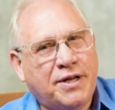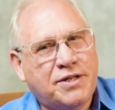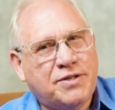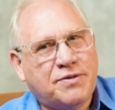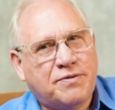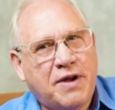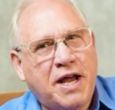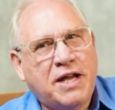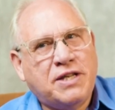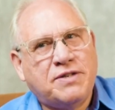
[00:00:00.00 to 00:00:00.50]

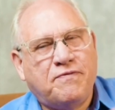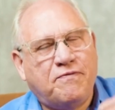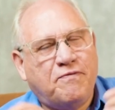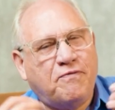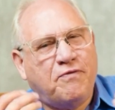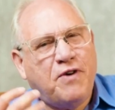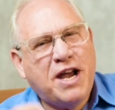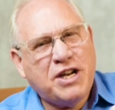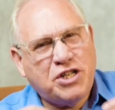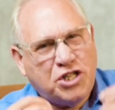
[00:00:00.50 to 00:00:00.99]
It's
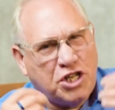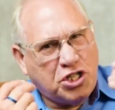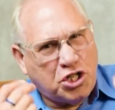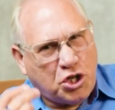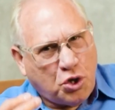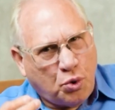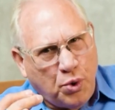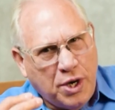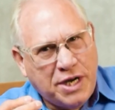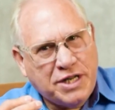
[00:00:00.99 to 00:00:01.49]
fresh, it's
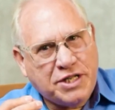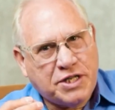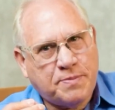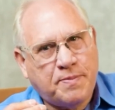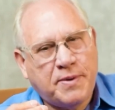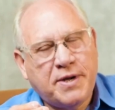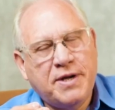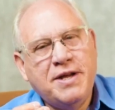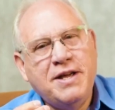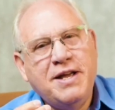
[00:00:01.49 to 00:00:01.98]
crisp.